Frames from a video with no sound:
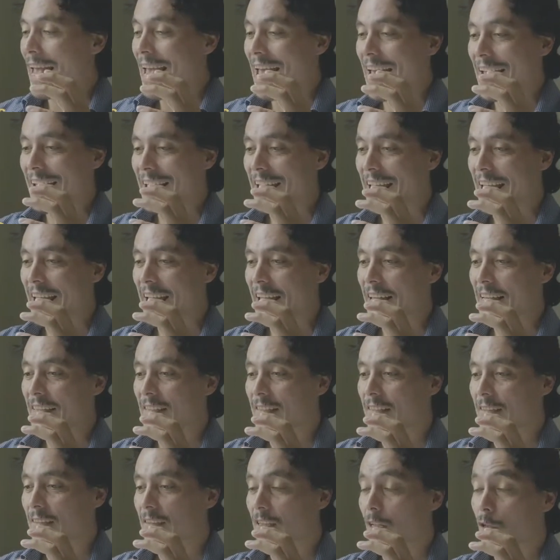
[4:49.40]

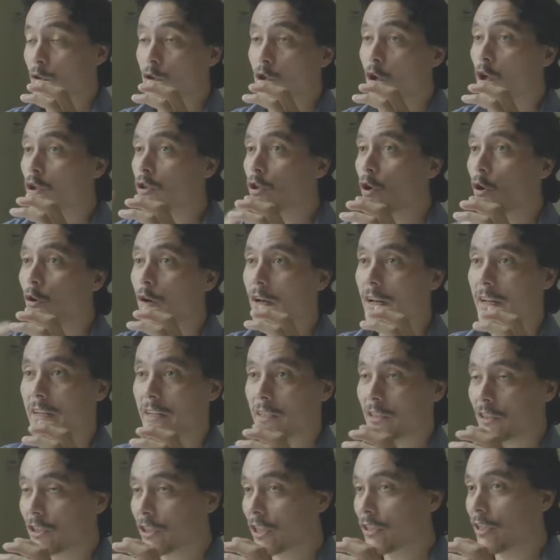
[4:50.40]
against not
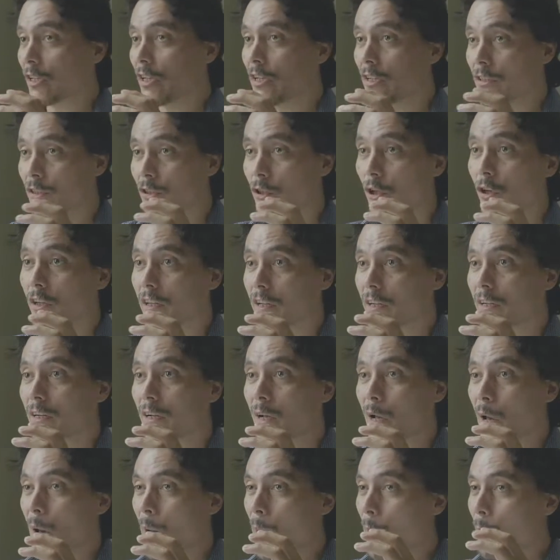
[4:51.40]
only each other,
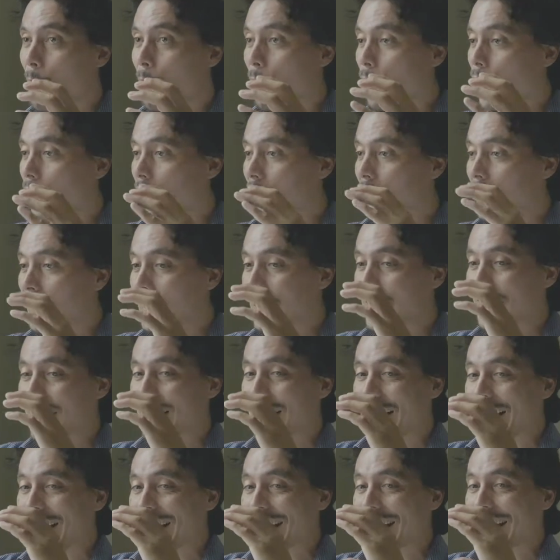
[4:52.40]
but
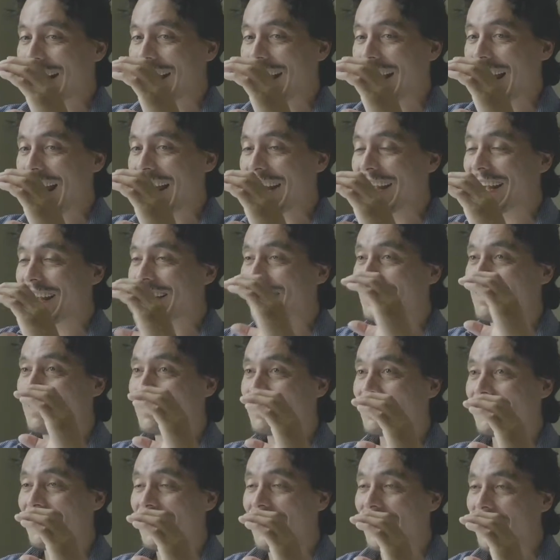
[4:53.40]

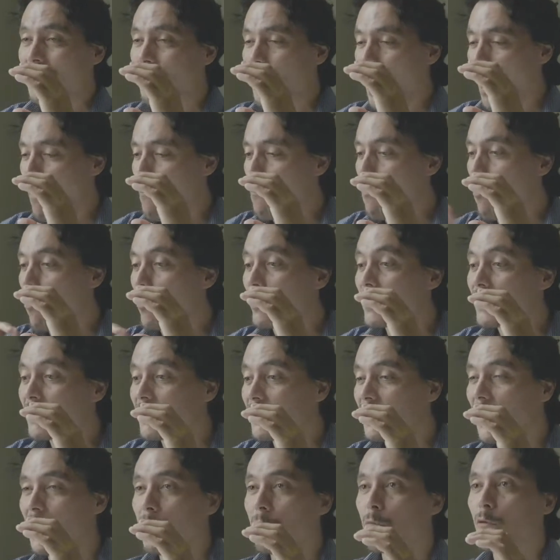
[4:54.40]
against a more
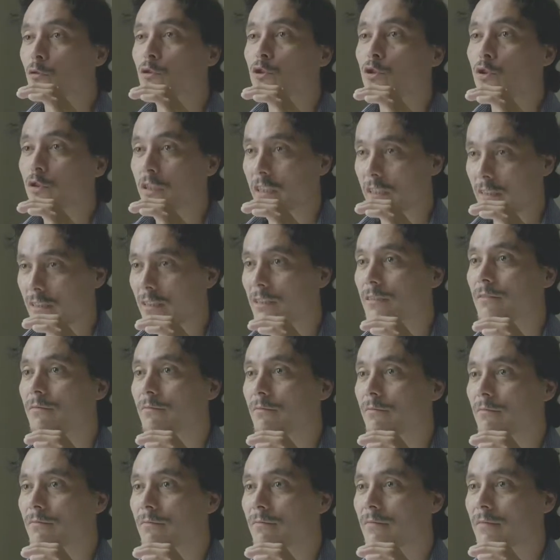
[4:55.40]
stable unit.
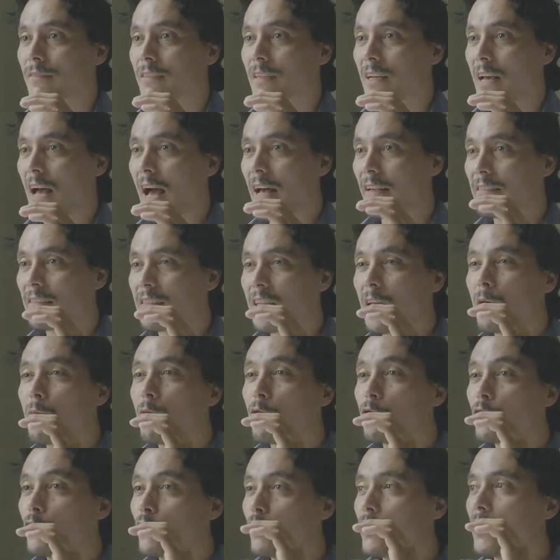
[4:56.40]
A
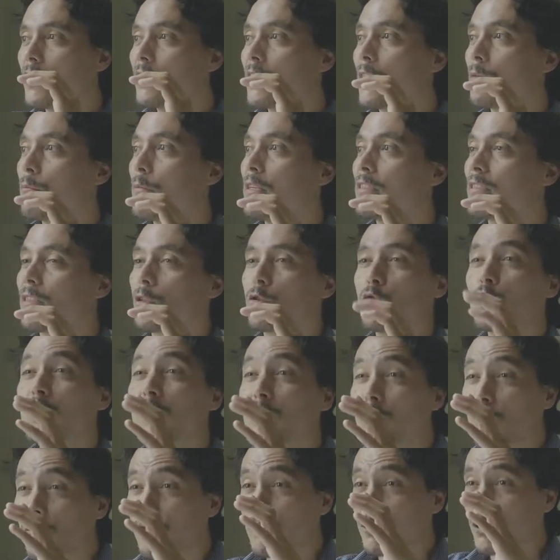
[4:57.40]
stable unit, that means a
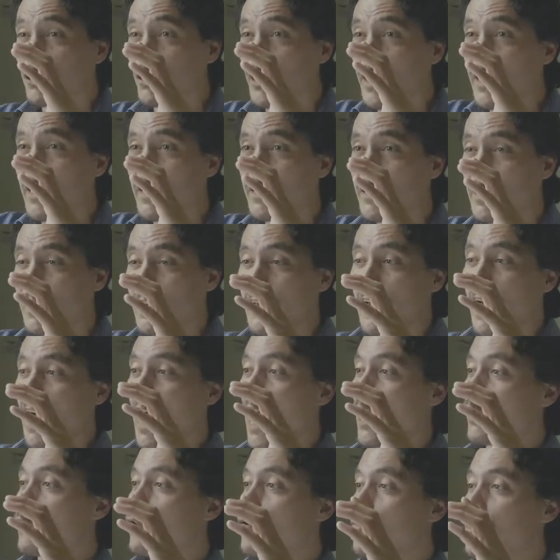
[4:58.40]
unit of trade,
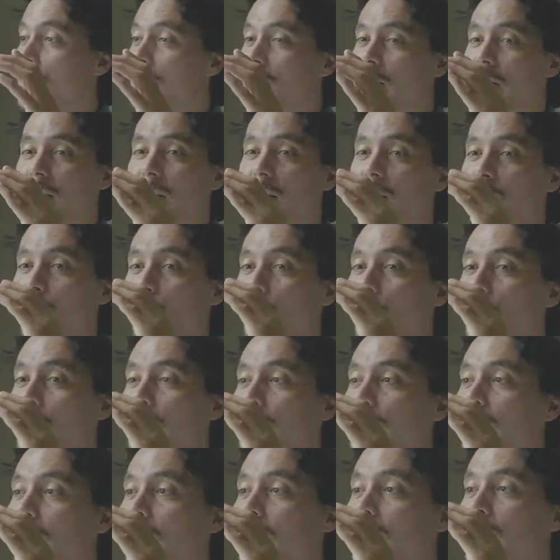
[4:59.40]
a unit that is only
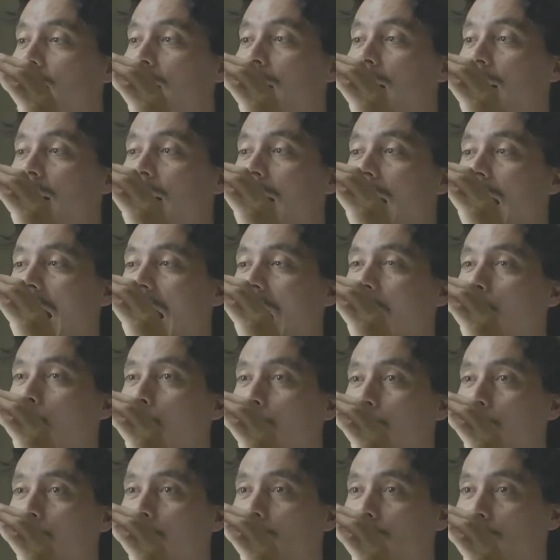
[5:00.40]
saying how
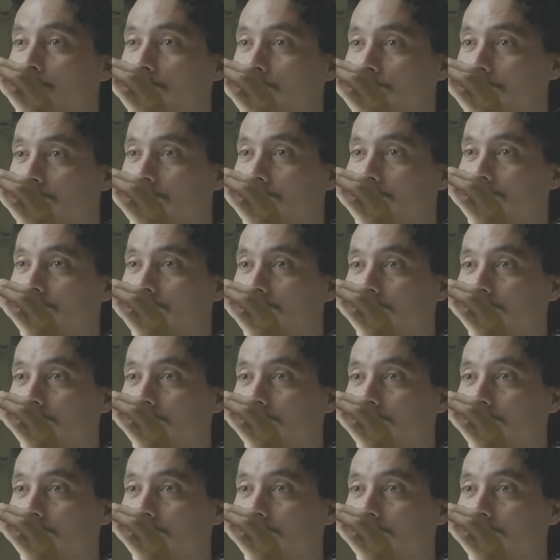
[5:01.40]
much of this